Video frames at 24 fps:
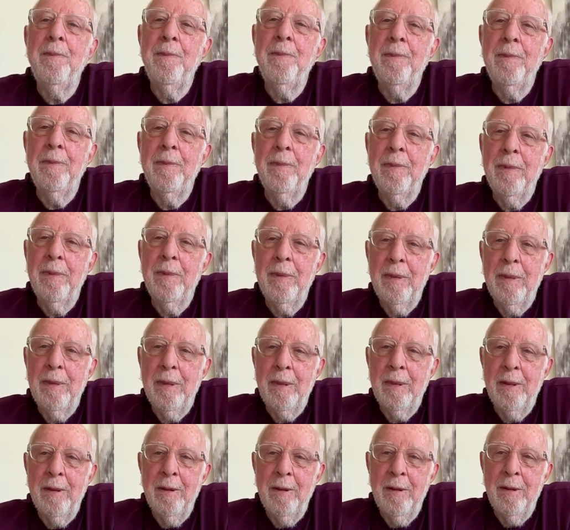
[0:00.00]

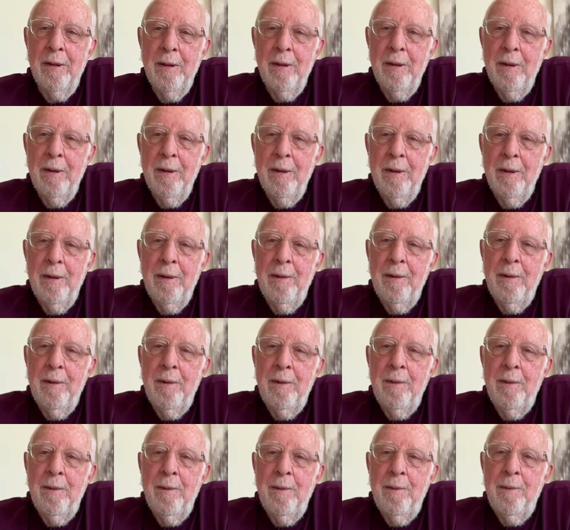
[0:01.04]

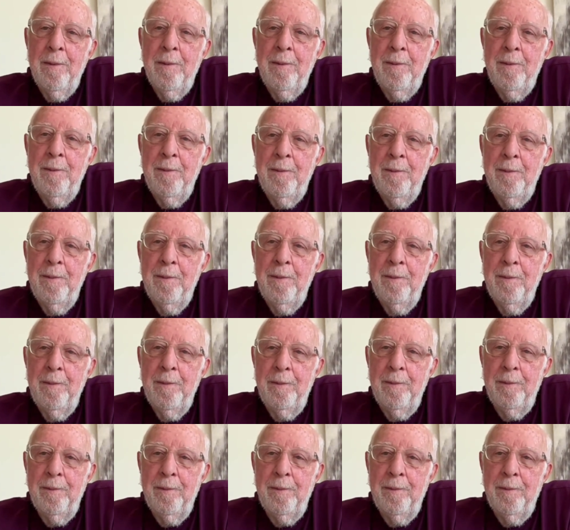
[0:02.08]
This person isn't speaking.